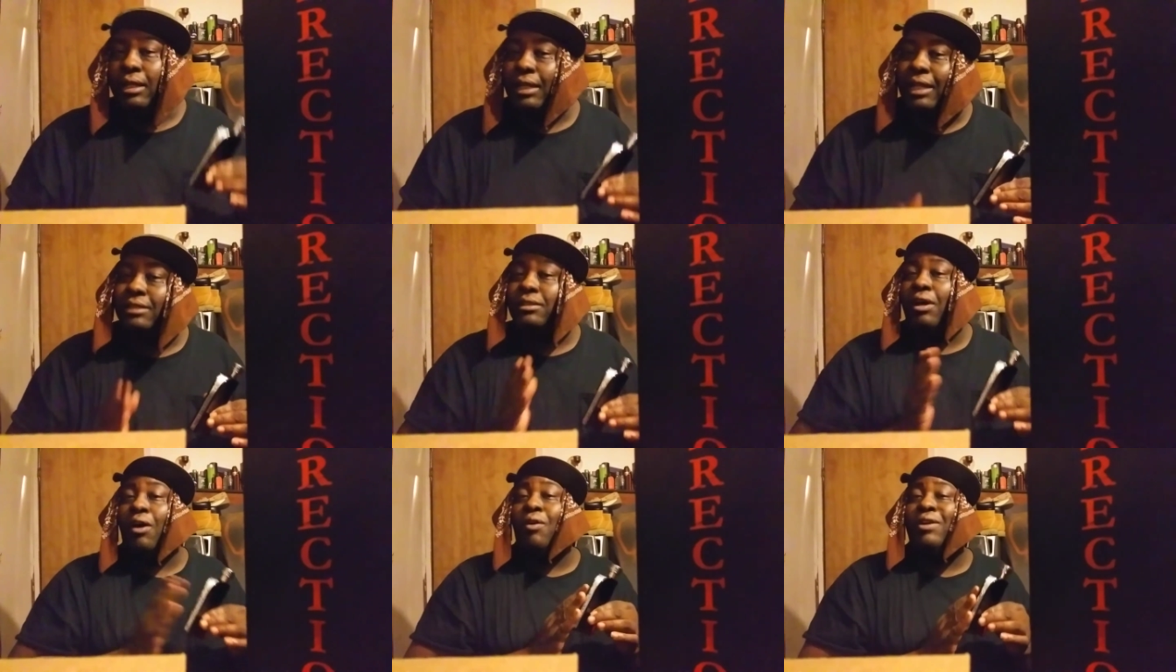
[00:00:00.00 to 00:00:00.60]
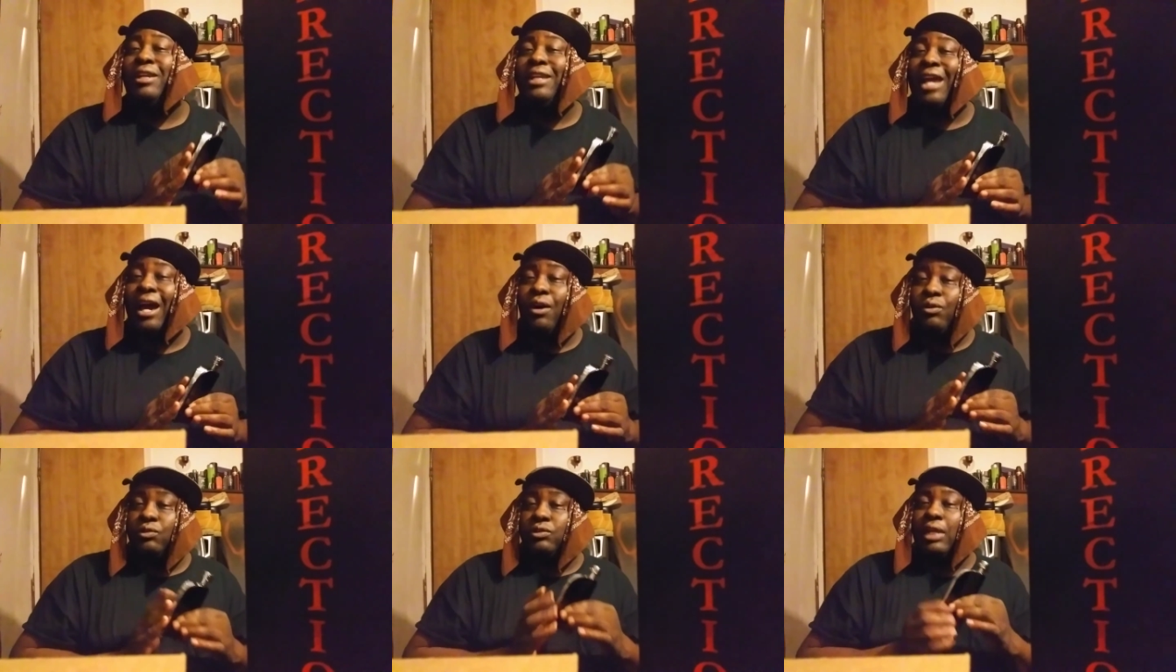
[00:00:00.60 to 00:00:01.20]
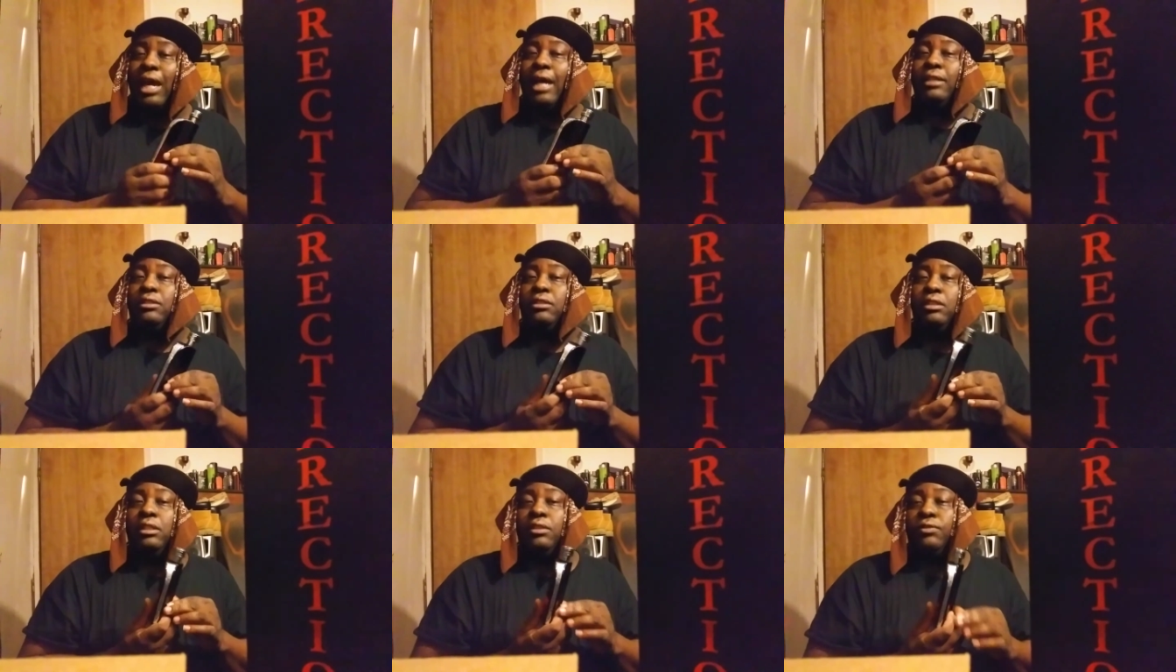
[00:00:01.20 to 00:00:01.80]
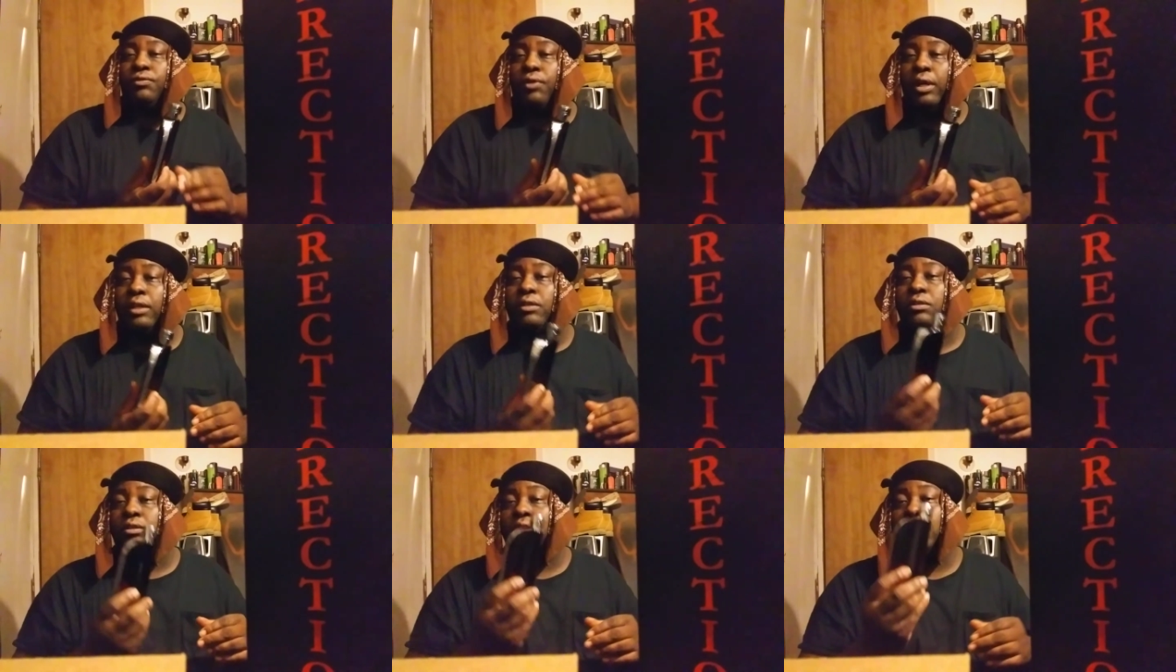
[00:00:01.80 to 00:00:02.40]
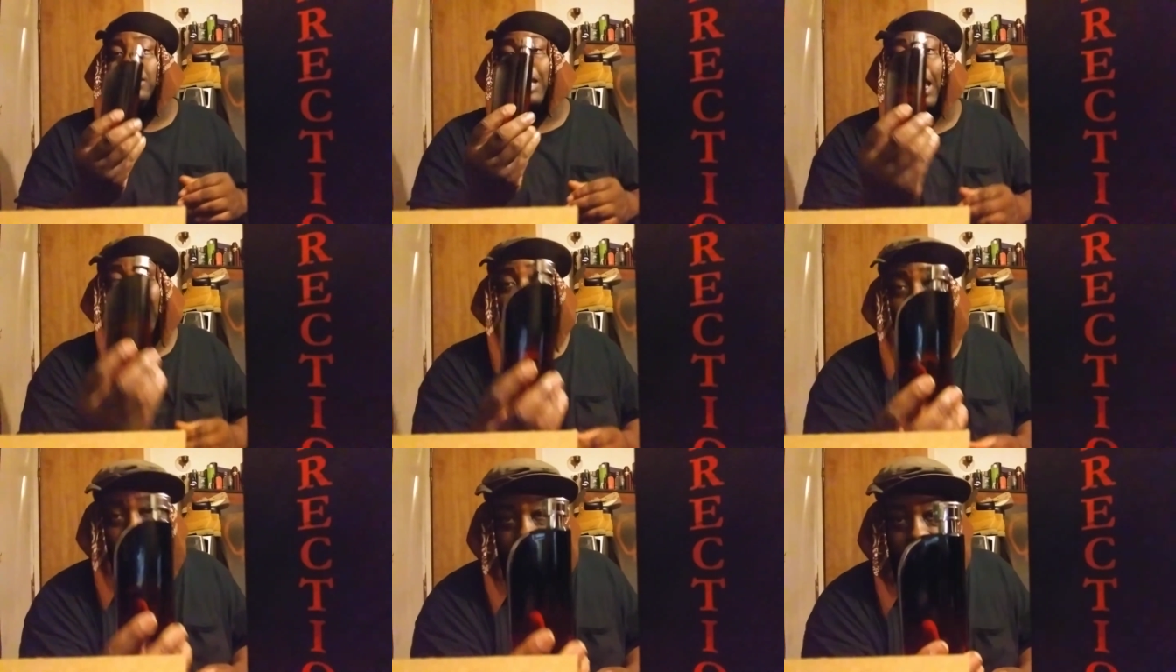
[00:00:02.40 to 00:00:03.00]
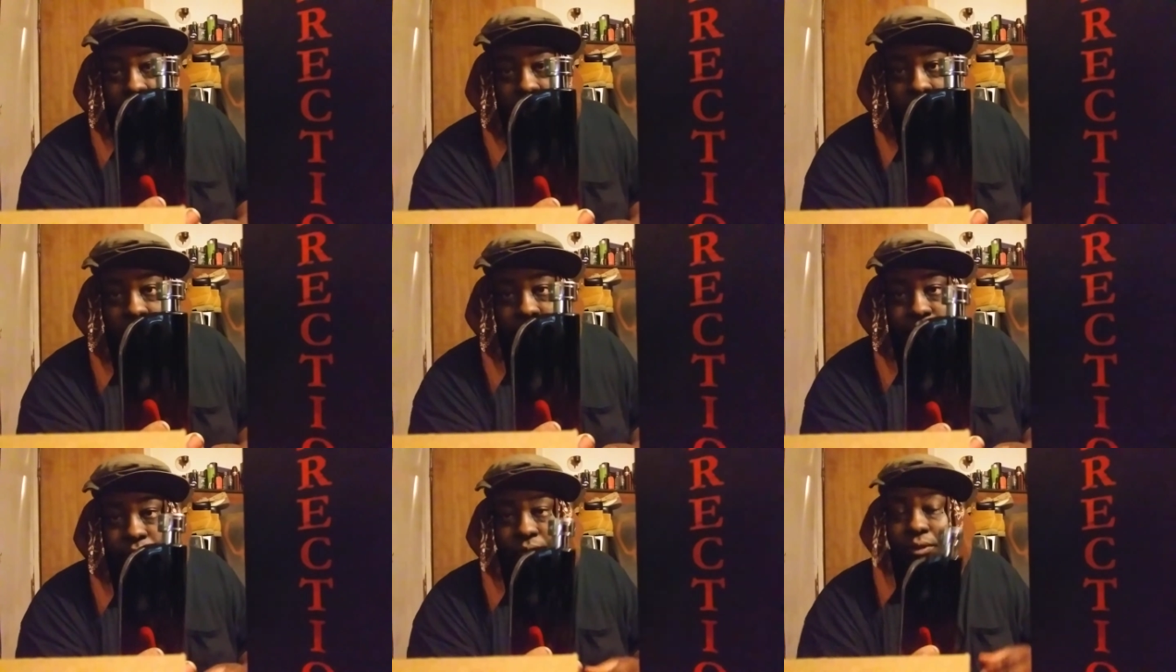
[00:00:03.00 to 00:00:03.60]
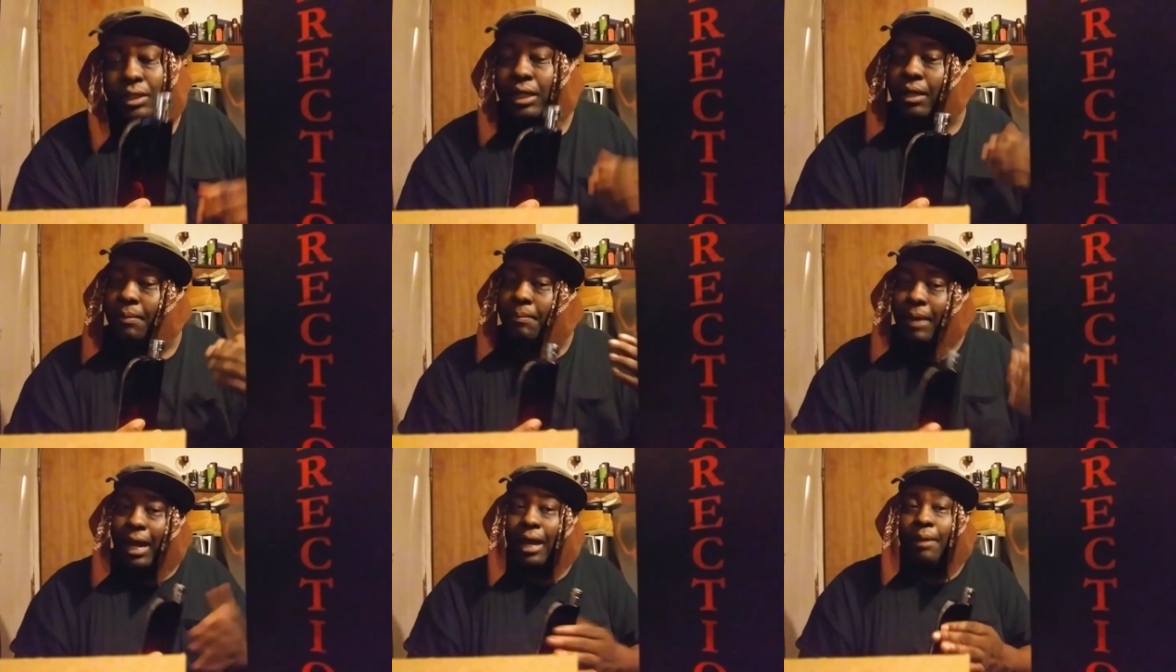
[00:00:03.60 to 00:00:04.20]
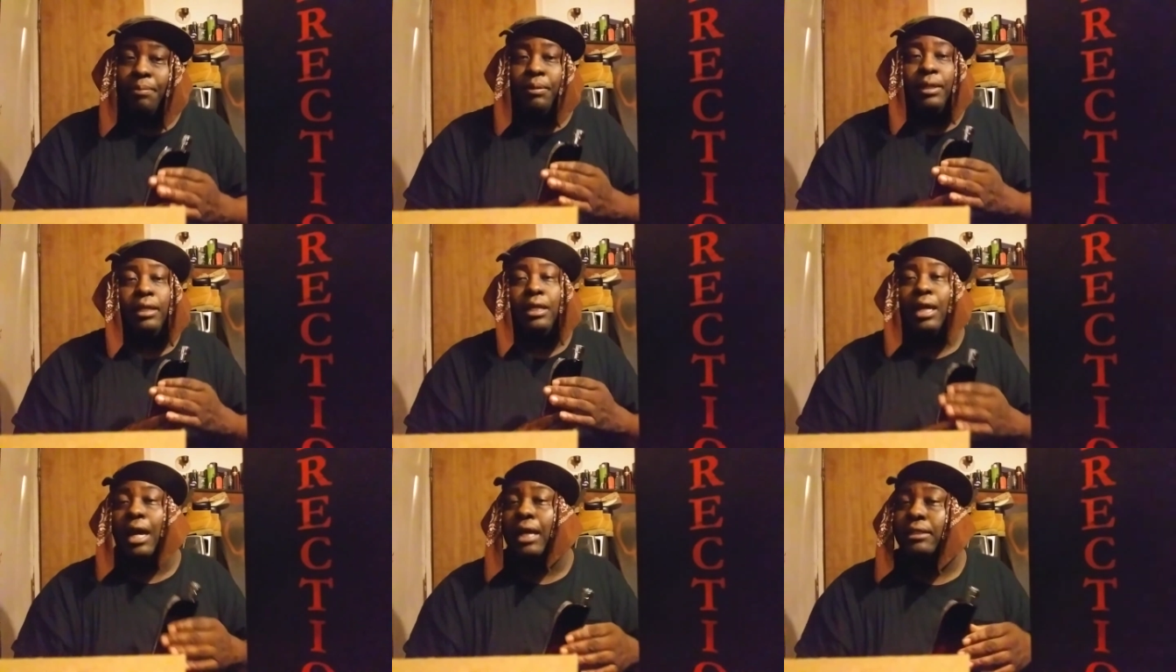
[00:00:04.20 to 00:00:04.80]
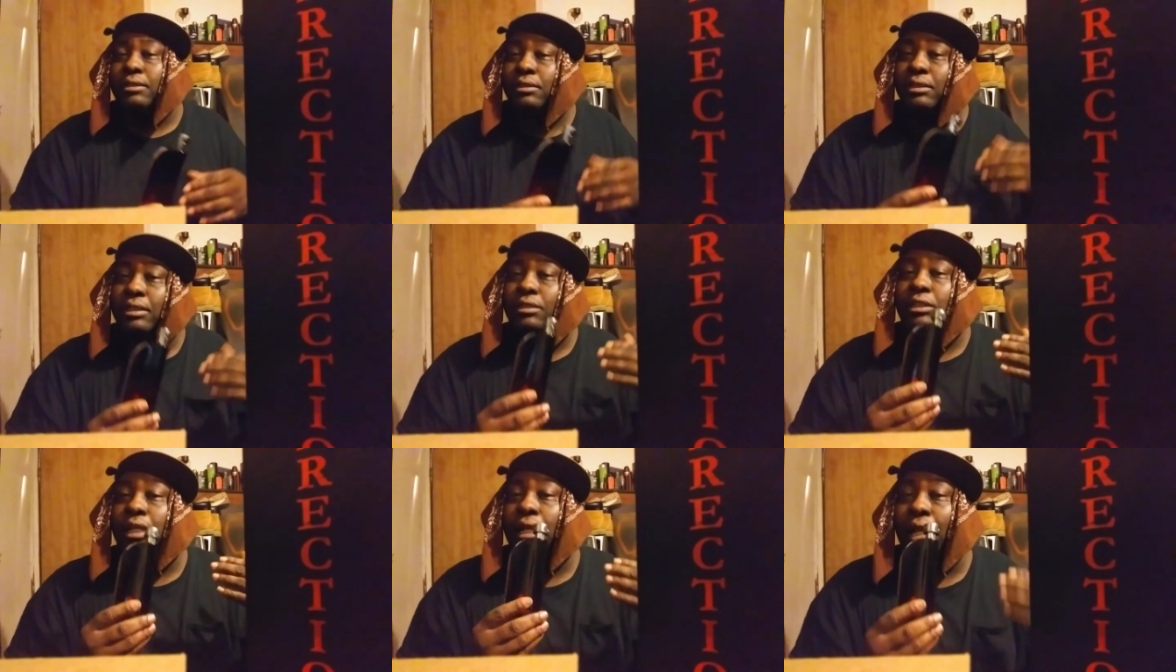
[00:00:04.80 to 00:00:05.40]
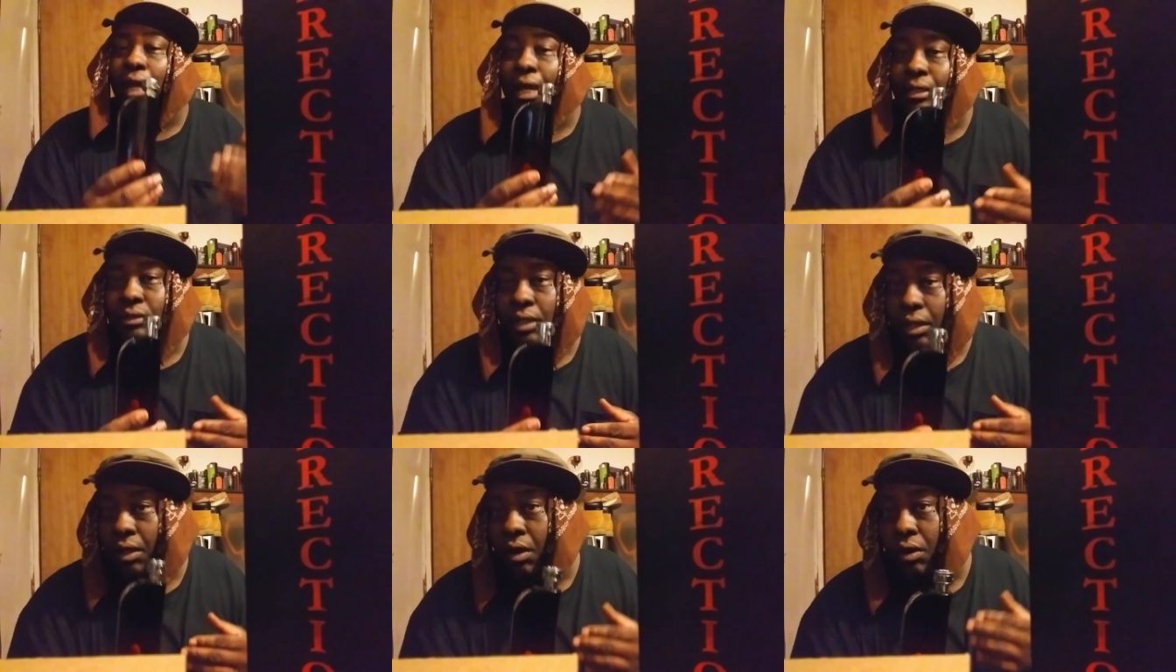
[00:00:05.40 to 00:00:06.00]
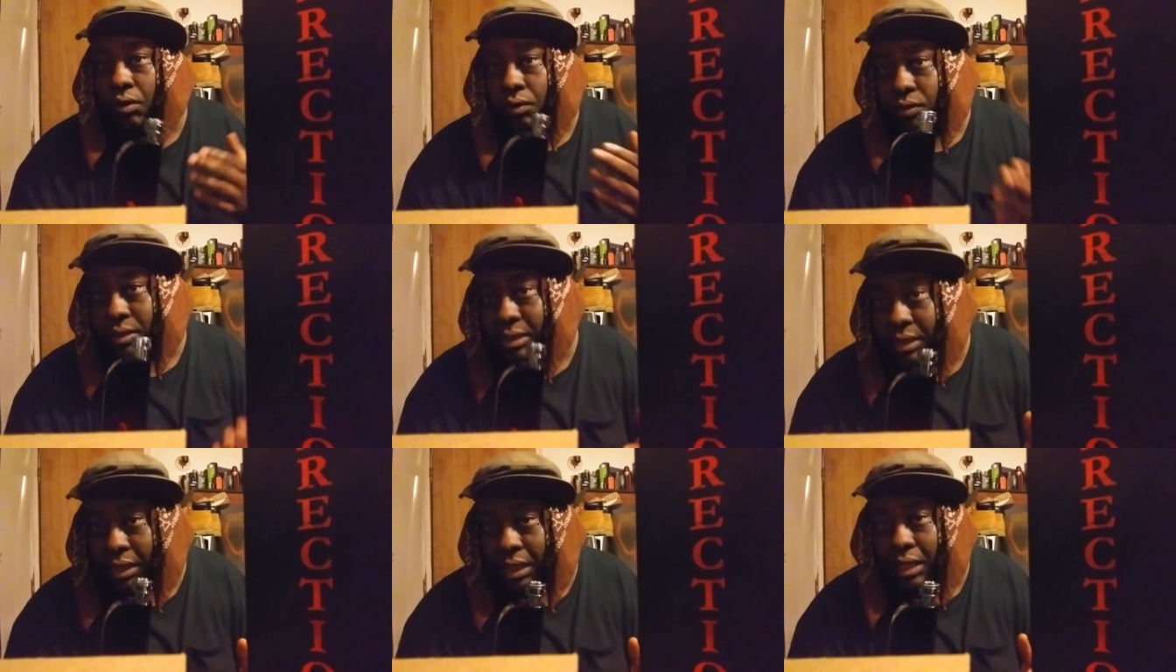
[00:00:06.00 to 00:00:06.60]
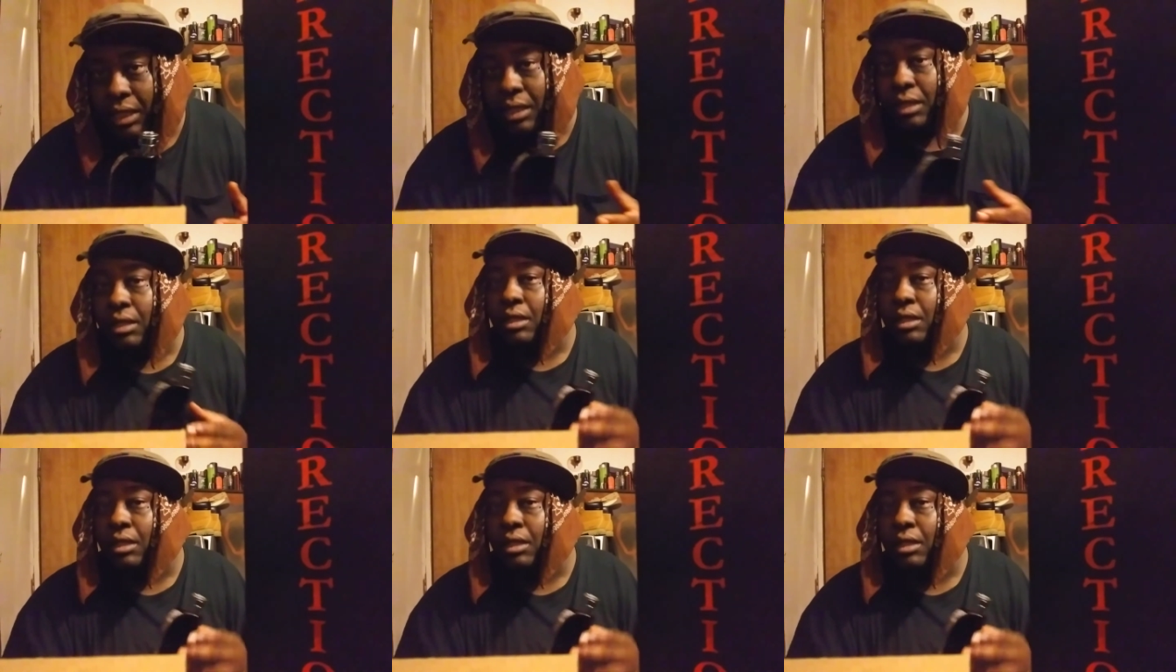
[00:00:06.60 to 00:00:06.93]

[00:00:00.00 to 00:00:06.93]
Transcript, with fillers: That's the only downside to these fragrances like this. In my opinion, guys, it just didn't last that long on the skin.